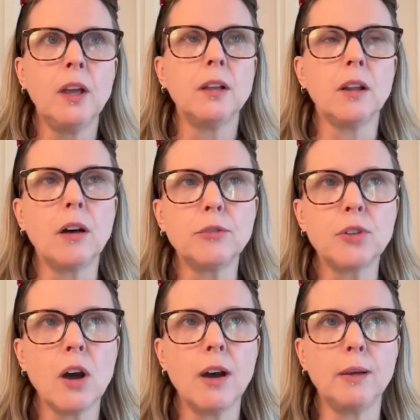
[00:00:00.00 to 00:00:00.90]
A lot of
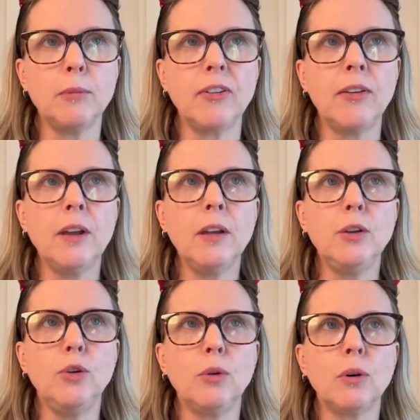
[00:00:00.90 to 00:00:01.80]
times,
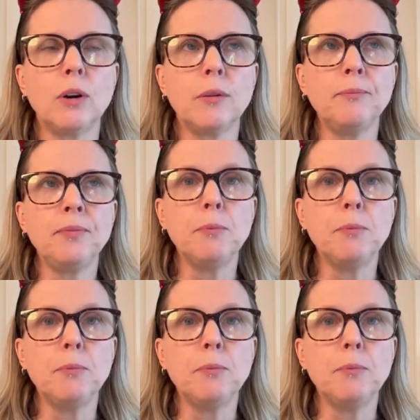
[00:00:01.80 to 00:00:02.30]
your